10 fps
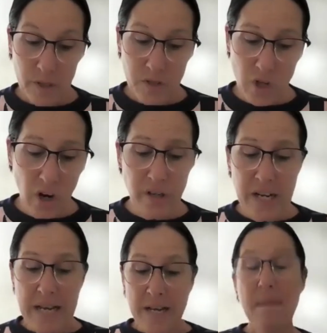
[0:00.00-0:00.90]
So
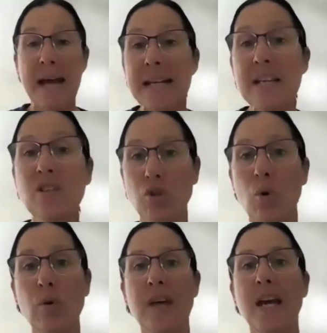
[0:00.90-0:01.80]
making
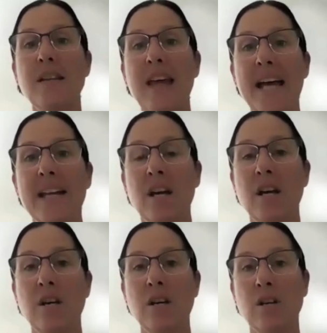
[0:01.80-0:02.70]
sure then that
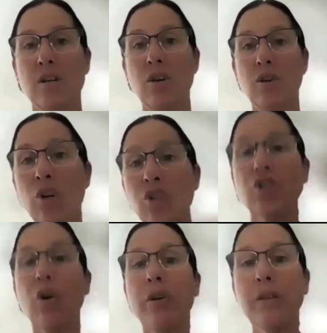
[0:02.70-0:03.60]
you're not
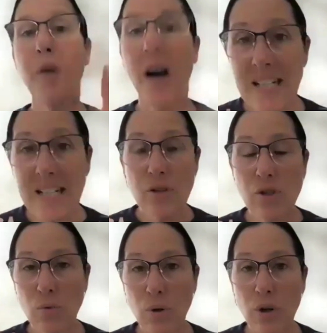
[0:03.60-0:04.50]
just going and finding
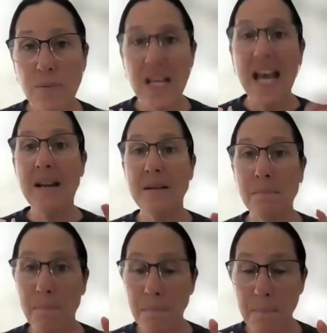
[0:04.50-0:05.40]
those groups and